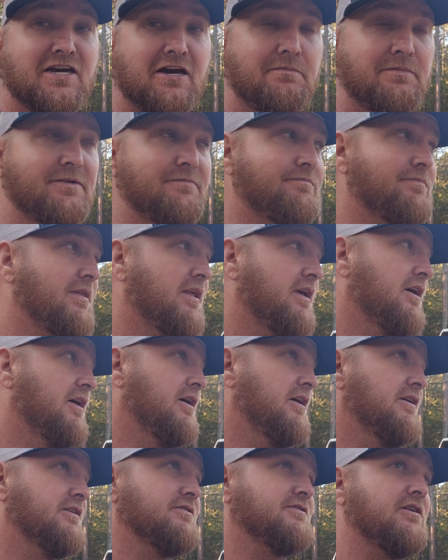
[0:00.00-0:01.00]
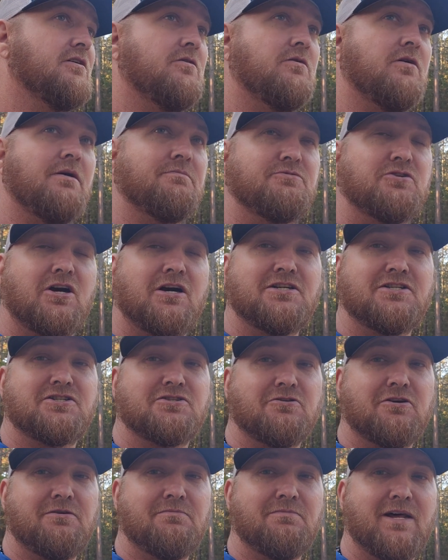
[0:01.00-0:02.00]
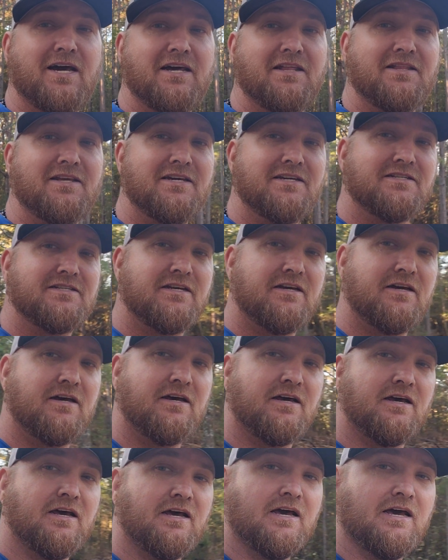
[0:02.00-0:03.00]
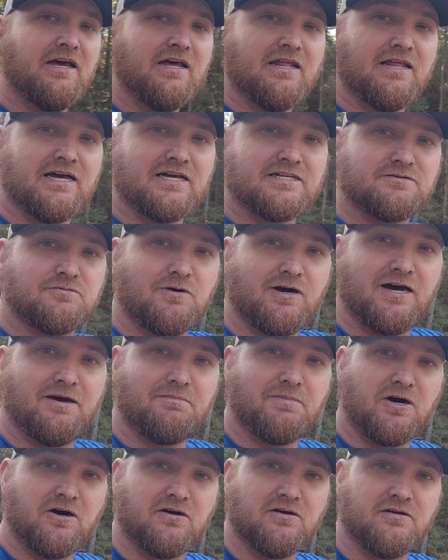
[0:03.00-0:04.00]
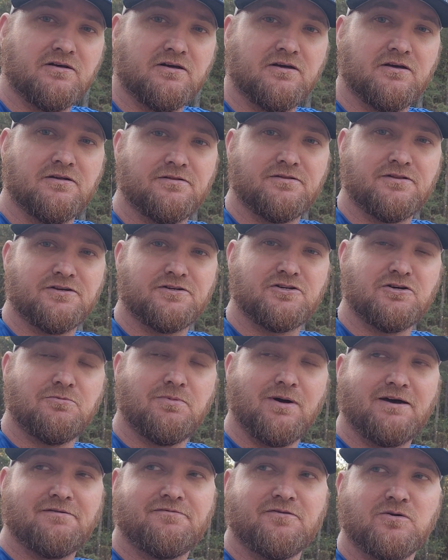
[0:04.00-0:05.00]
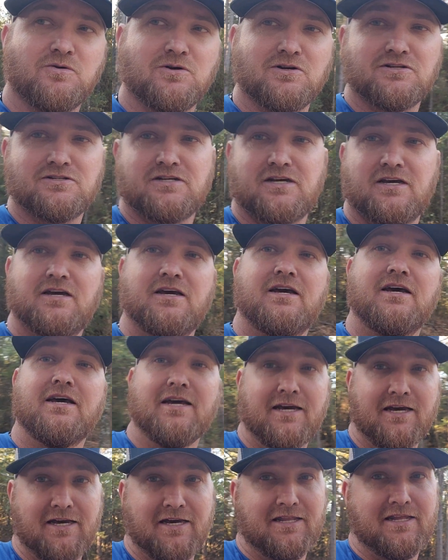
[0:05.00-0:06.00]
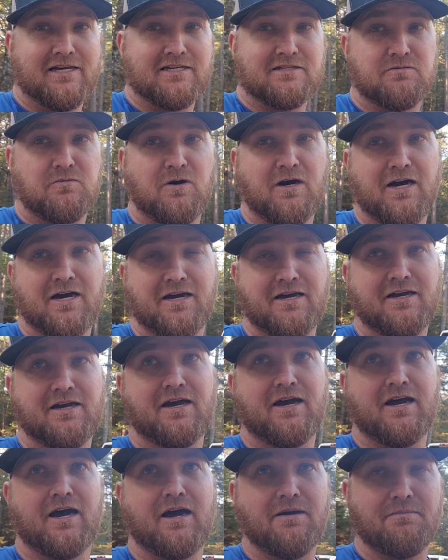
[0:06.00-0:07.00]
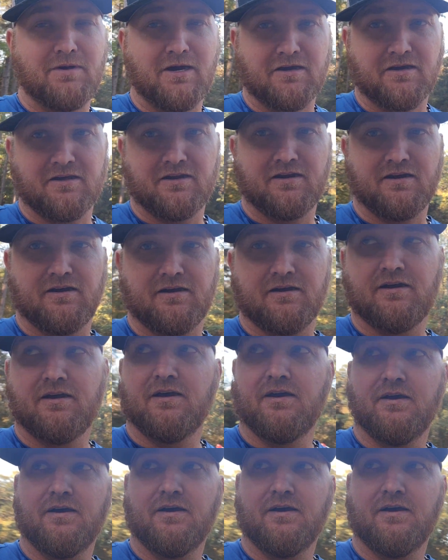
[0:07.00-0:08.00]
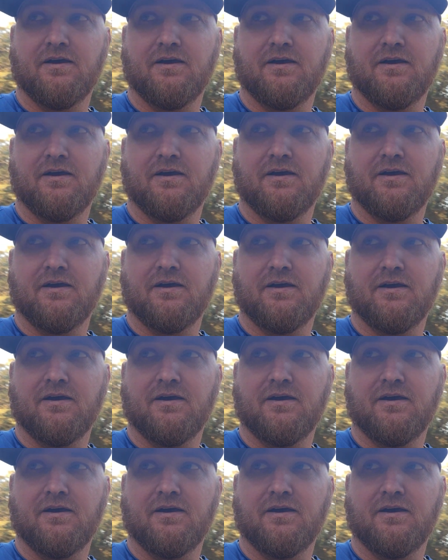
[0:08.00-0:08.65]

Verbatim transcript: coming, so I'm trying to streamline this. That's why I bought the 2x4s, and that's why I'm not gonna do